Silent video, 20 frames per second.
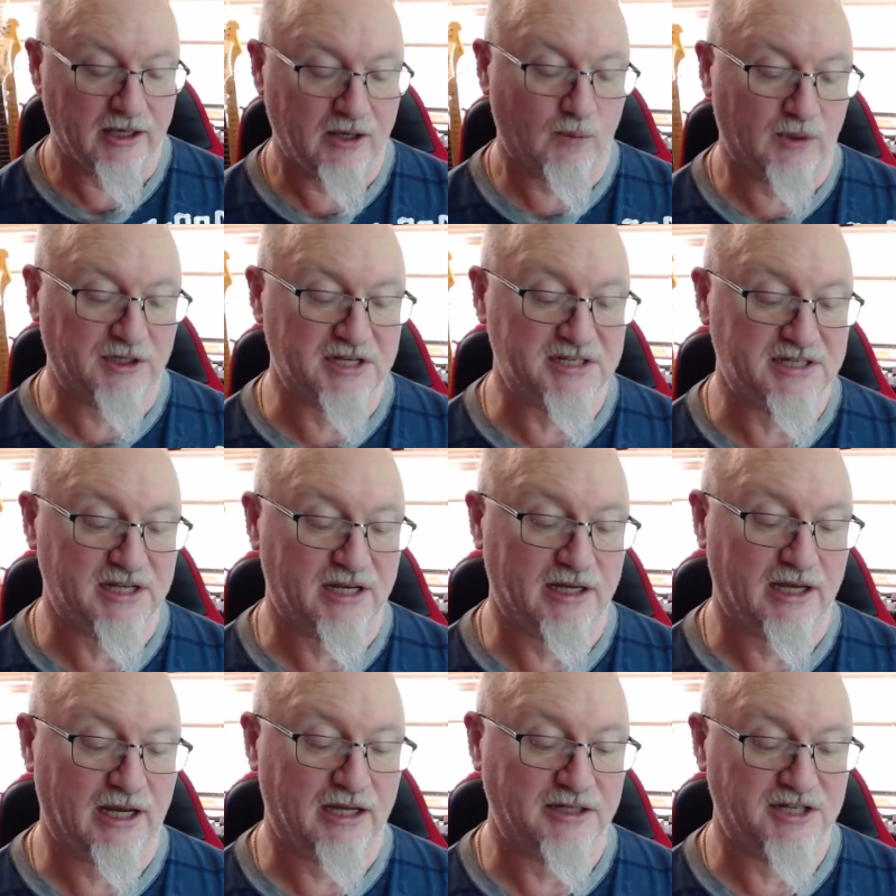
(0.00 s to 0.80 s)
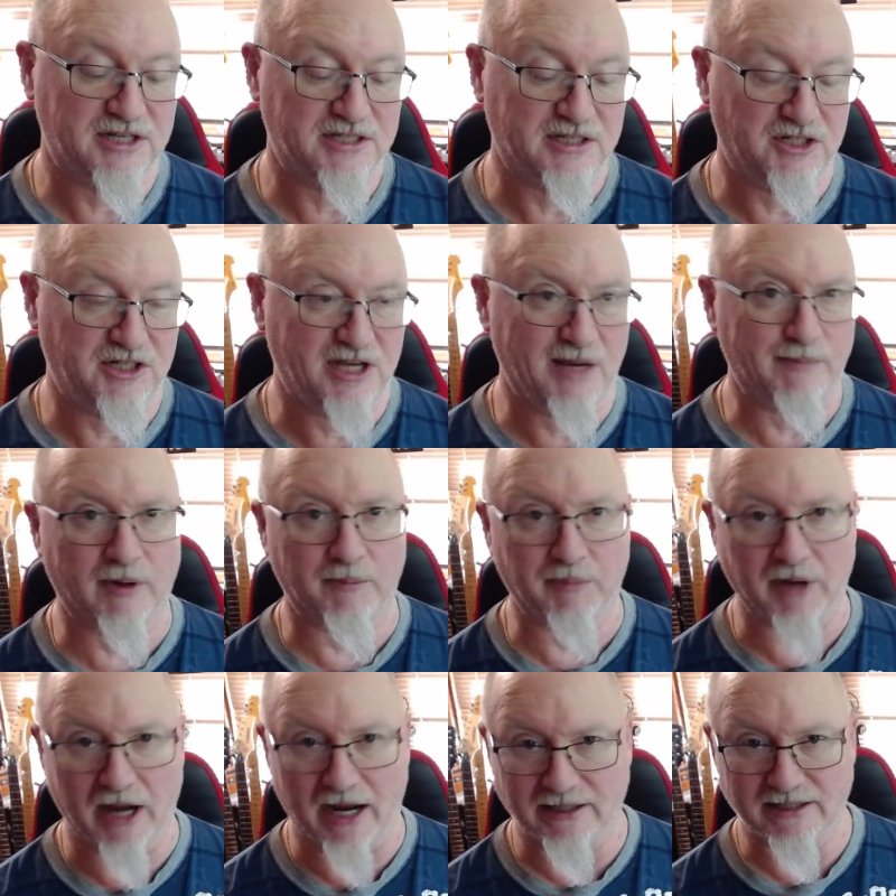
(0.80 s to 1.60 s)
Which is just a cheaper
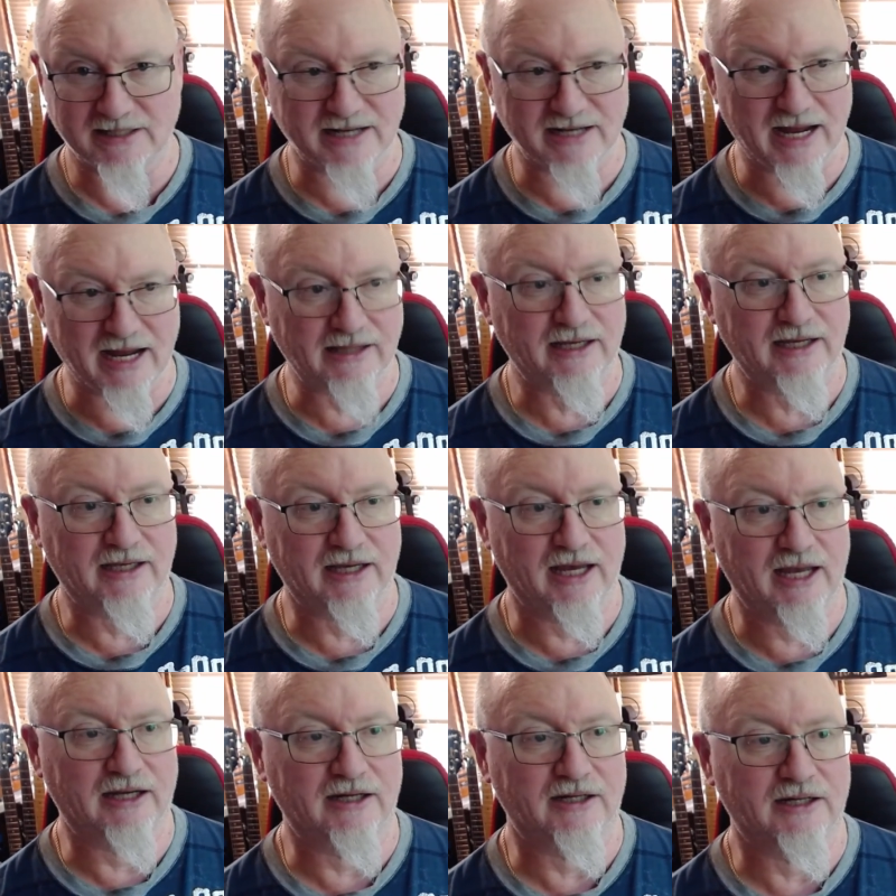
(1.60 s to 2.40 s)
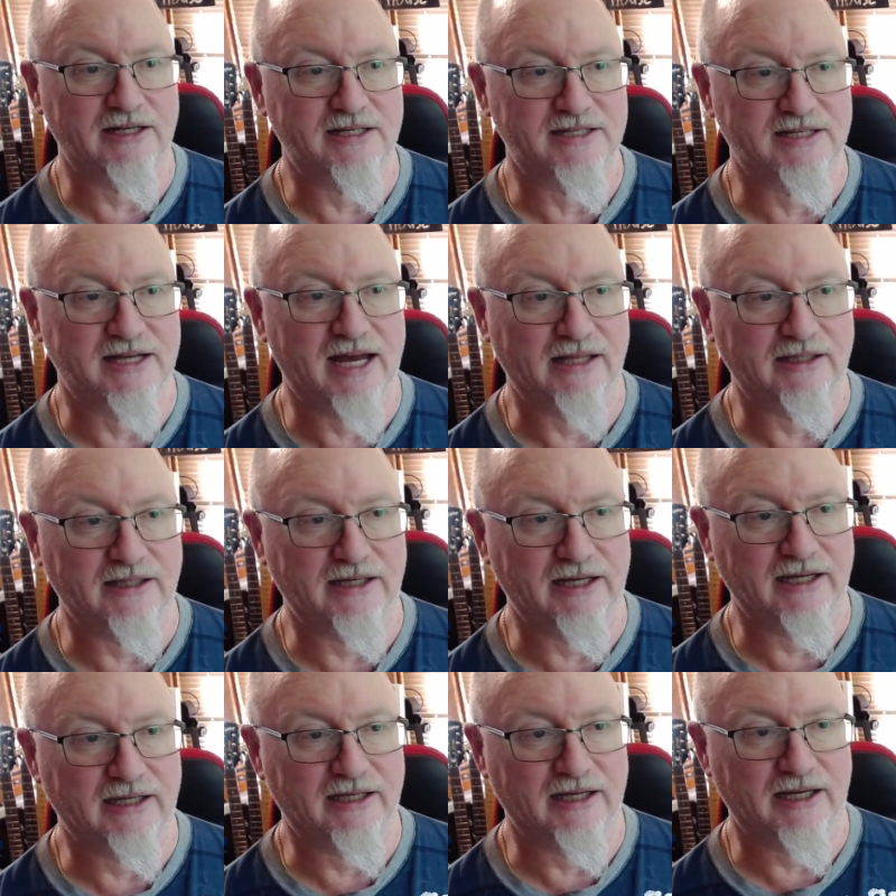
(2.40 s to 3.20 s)
brand. It's not like Geiger. It's not
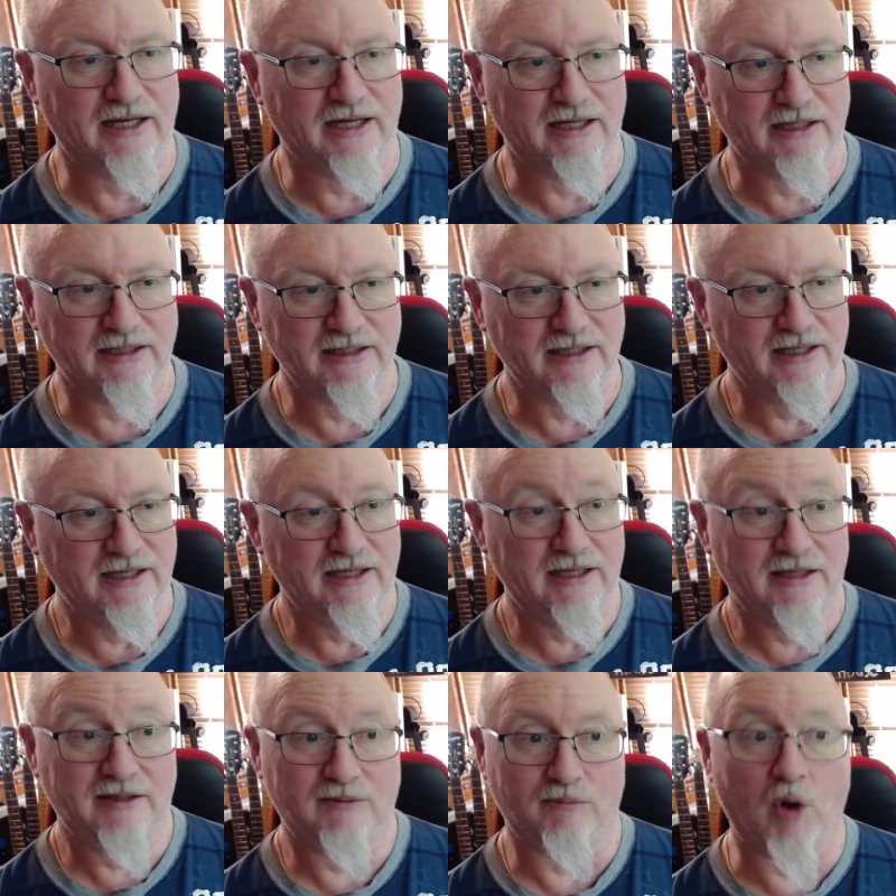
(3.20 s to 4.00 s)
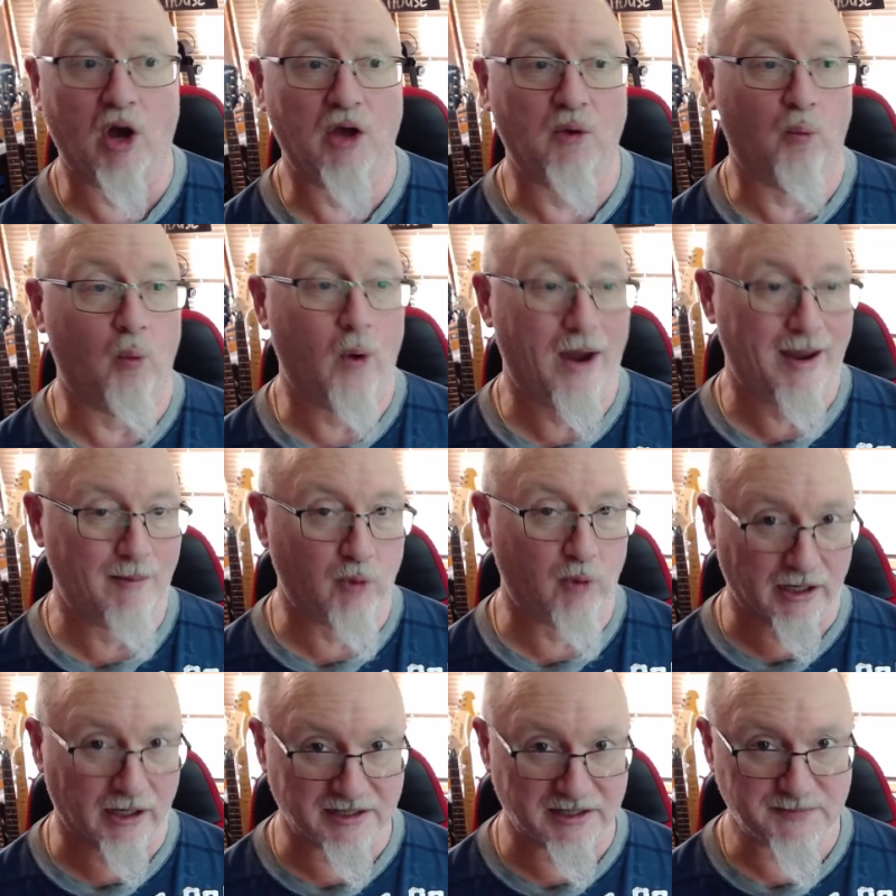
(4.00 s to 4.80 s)
like way
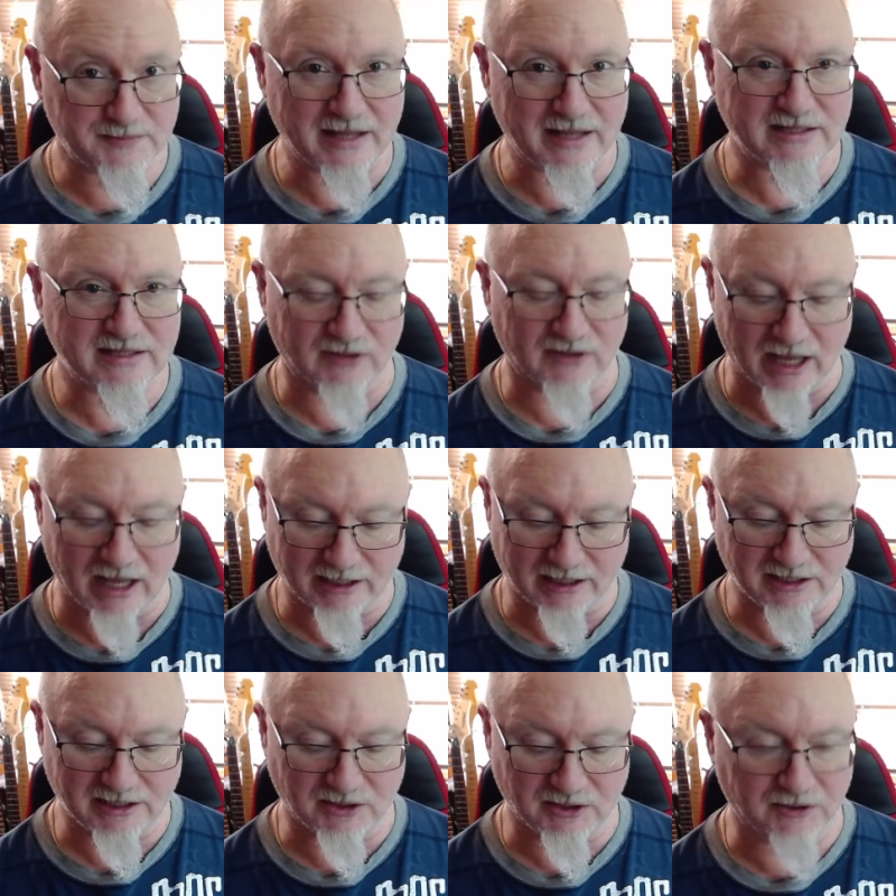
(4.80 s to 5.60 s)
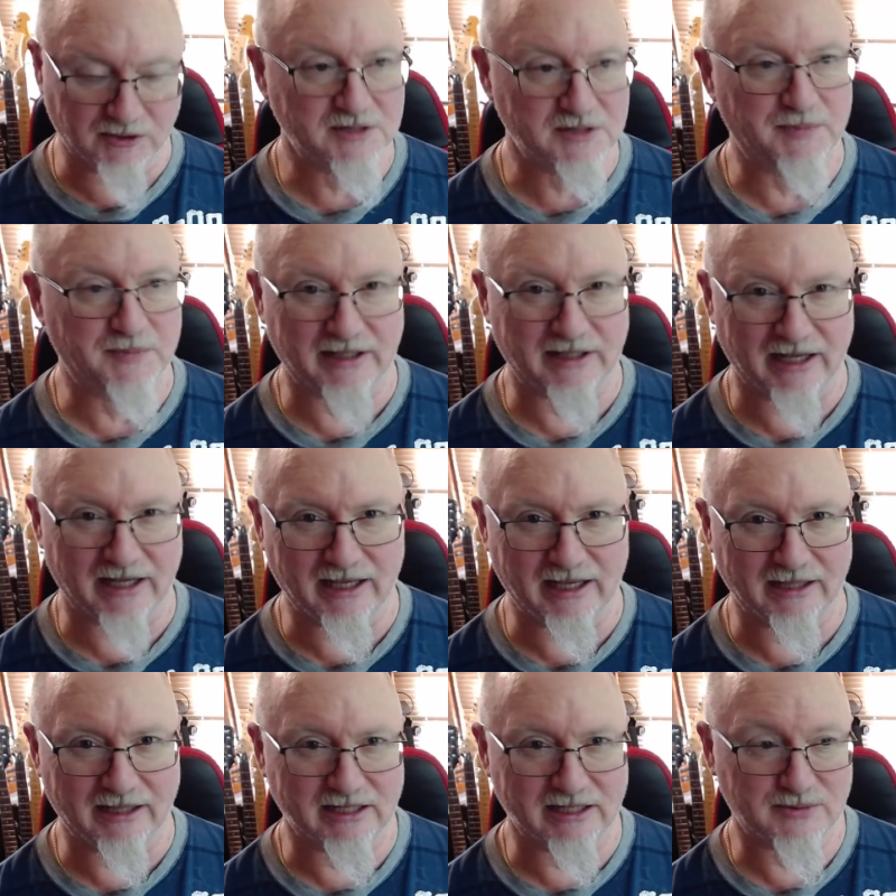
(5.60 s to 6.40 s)
more expensive locking tuners. But then
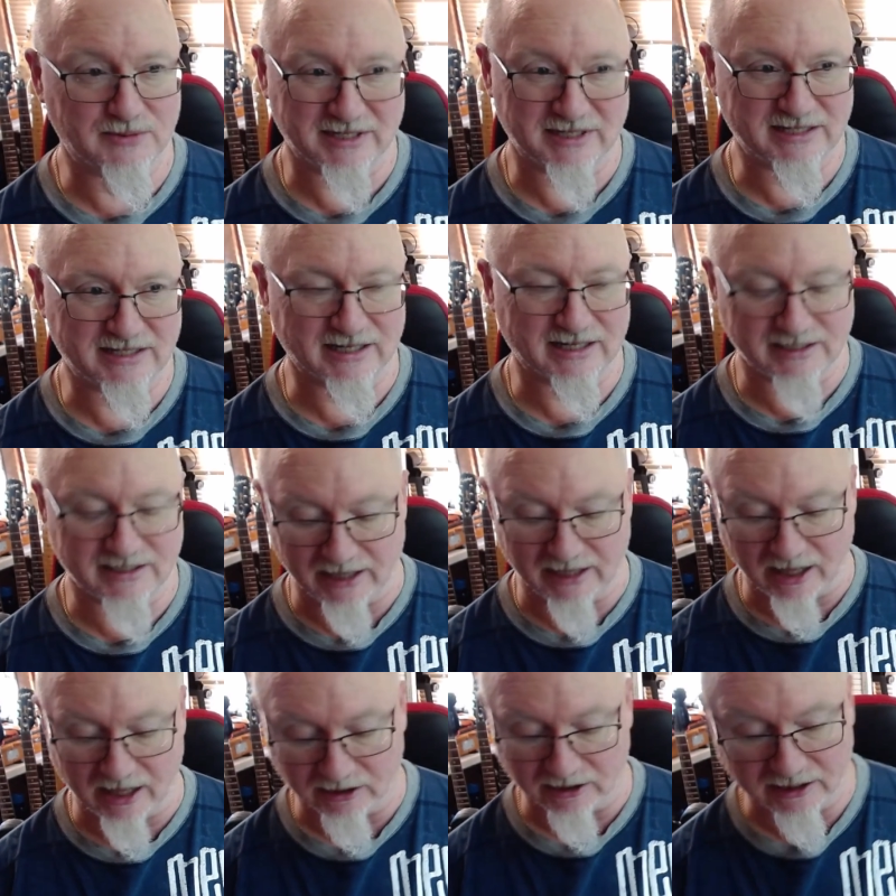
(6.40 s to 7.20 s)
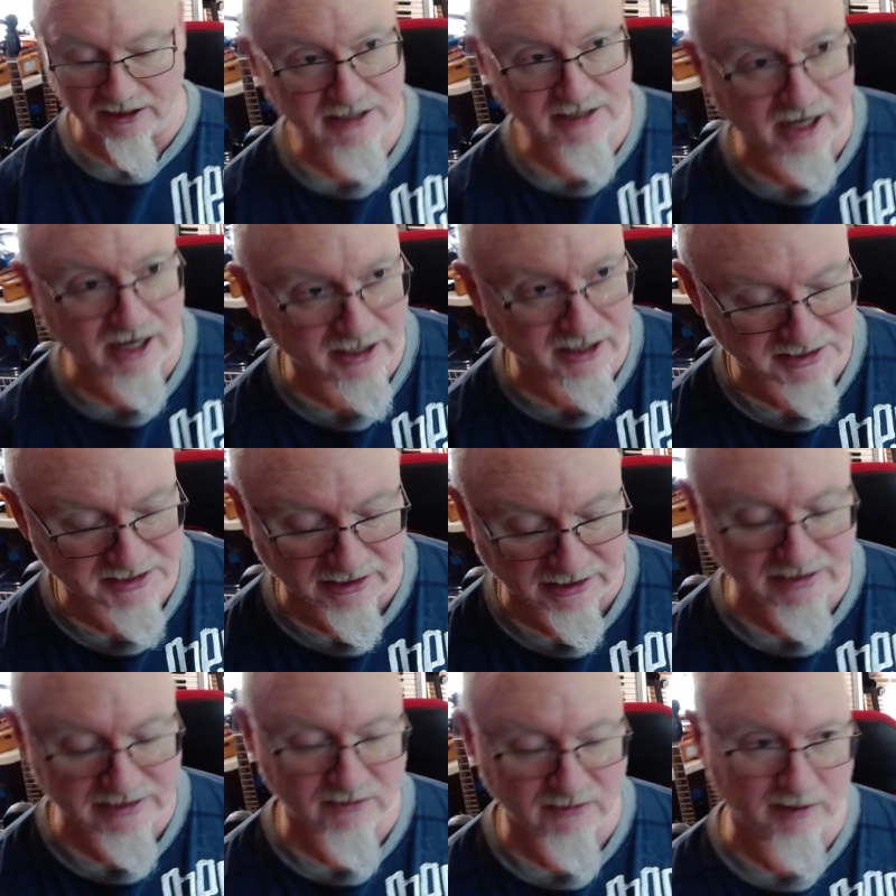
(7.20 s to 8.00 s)
again, this was a $60 guitar, so
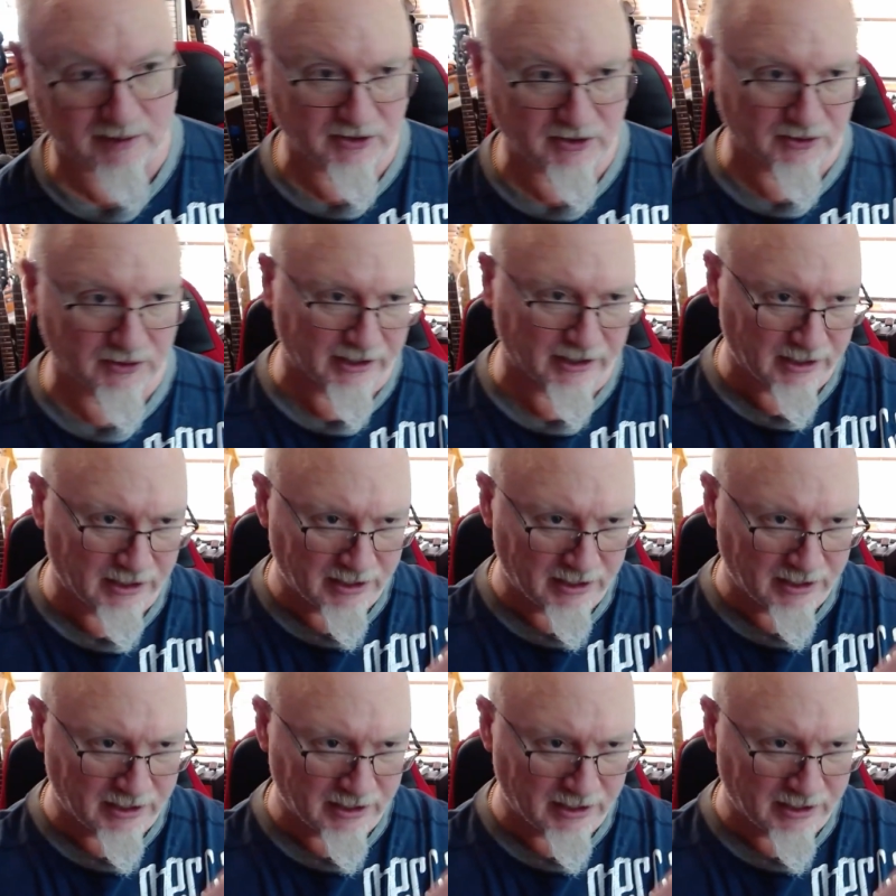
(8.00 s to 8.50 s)
that's what I'm doing.